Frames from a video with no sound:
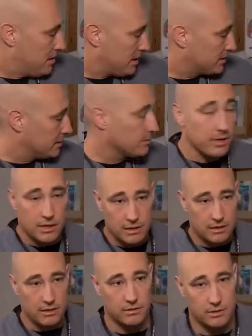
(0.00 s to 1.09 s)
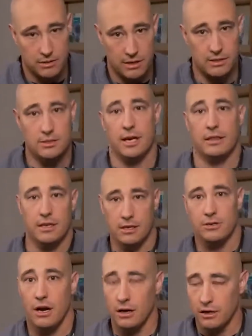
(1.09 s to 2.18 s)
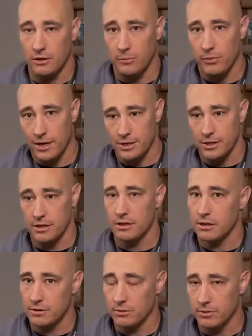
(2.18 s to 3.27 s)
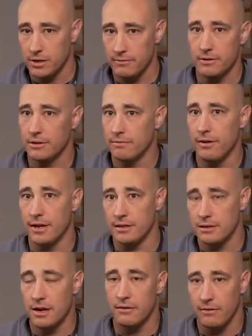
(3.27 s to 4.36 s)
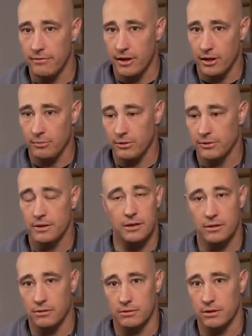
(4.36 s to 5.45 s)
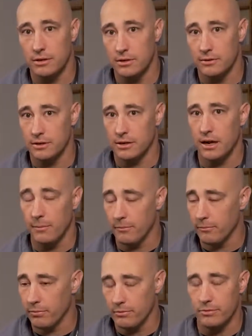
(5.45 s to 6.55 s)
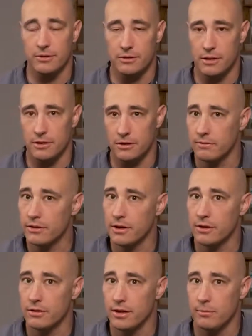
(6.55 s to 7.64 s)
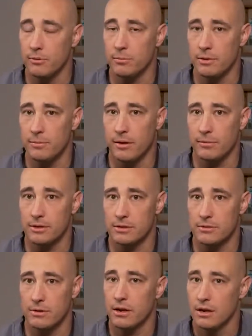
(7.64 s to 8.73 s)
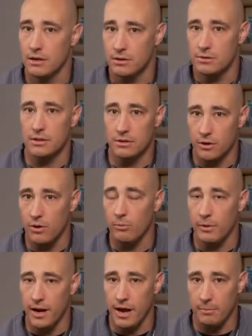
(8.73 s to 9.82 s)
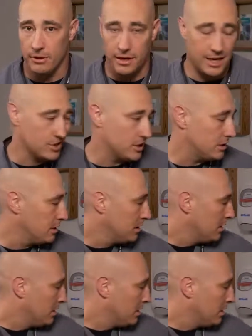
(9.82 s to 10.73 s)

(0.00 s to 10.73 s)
Next thing we're going to do is check the intraocular pressure. So whatever device you have available to you, use it. There's another good video that will be published using the Goldman applanation.